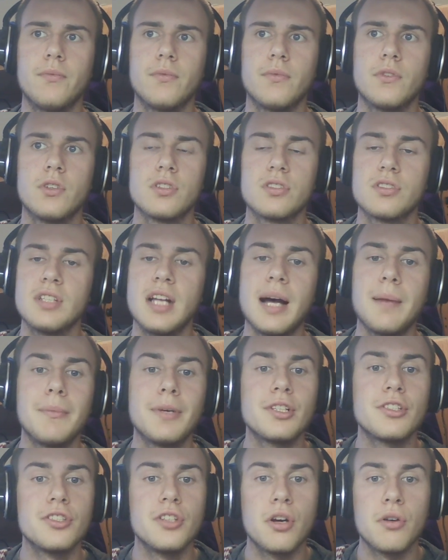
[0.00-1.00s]
There's not
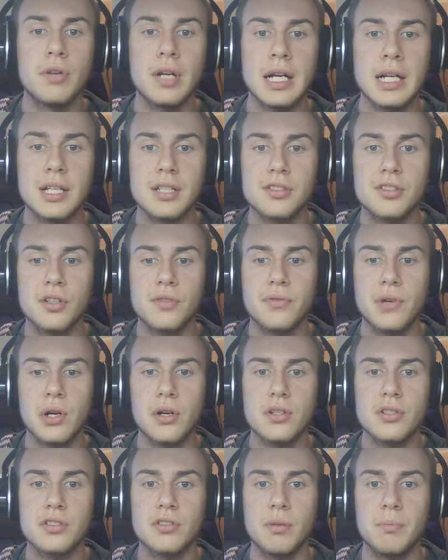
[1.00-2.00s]
much known on it so
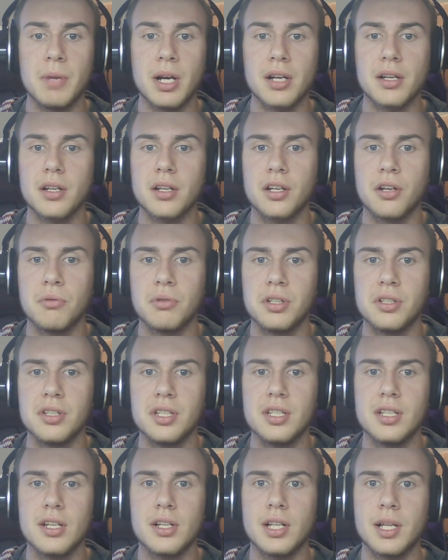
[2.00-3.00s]
far, so I'm not going to go into
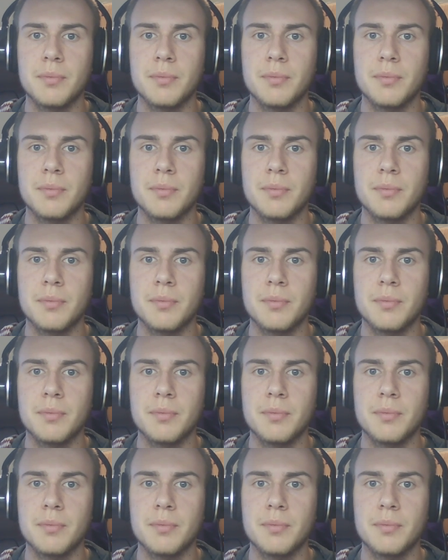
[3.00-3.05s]
detail.